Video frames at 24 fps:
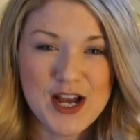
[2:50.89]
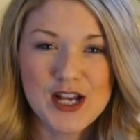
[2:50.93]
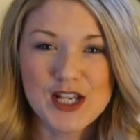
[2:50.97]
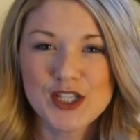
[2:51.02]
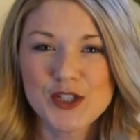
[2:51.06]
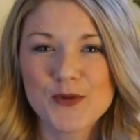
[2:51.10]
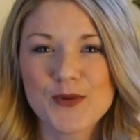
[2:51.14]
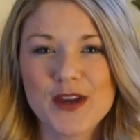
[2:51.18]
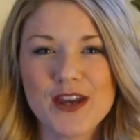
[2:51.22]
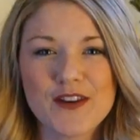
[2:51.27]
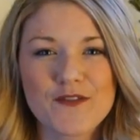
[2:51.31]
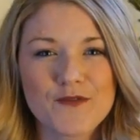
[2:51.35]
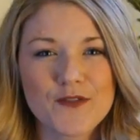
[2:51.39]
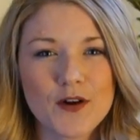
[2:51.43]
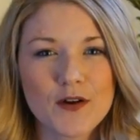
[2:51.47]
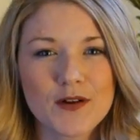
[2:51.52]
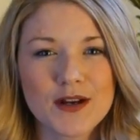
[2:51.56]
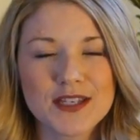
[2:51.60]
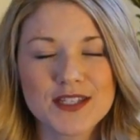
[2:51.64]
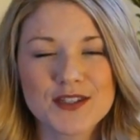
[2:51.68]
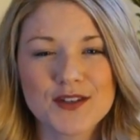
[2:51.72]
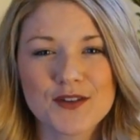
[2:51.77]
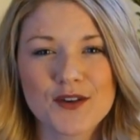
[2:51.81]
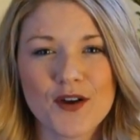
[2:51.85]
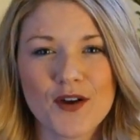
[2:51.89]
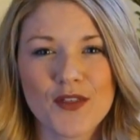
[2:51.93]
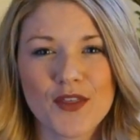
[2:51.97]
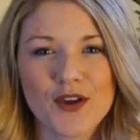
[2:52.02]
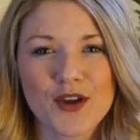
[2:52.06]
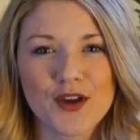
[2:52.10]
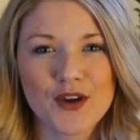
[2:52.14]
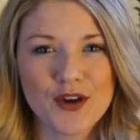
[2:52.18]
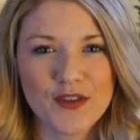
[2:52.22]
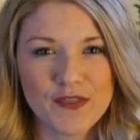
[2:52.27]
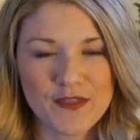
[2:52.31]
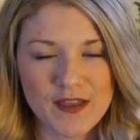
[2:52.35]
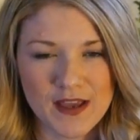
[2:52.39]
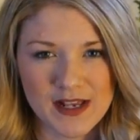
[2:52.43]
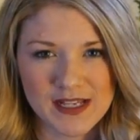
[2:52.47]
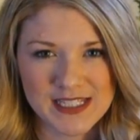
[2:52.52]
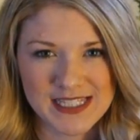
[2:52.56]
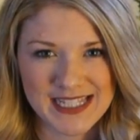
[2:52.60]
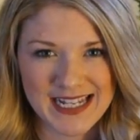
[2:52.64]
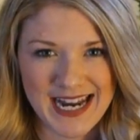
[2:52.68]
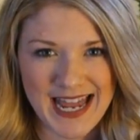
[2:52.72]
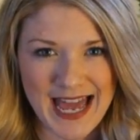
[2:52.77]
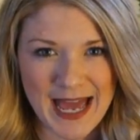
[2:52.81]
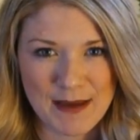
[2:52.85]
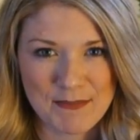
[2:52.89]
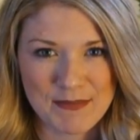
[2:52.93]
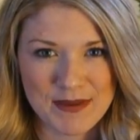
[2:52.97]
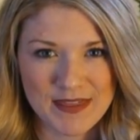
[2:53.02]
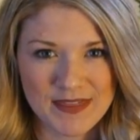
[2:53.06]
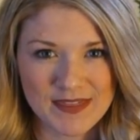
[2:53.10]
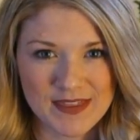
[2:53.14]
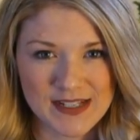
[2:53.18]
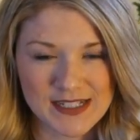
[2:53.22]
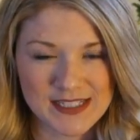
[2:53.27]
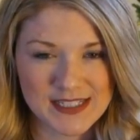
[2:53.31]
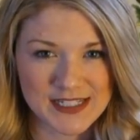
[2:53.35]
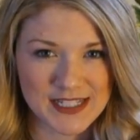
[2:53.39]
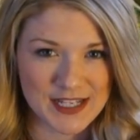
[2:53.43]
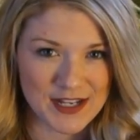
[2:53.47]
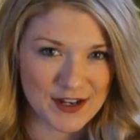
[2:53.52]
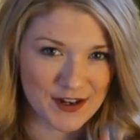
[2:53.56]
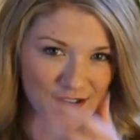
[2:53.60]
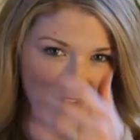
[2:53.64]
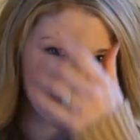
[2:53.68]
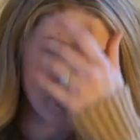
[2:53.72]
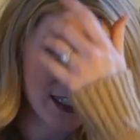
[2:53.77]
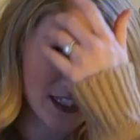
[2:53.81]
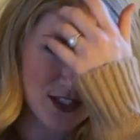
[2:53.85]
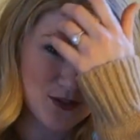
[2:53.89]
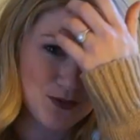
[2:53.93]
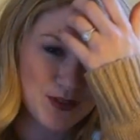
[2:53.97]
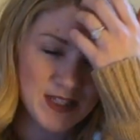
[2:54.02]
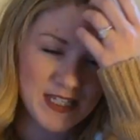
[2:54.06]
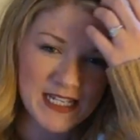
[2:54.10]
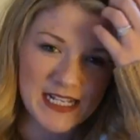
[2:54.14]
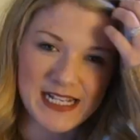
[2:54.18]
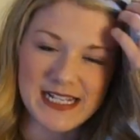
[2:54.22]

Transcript: so we can focus on all the good things that happened this year because it's really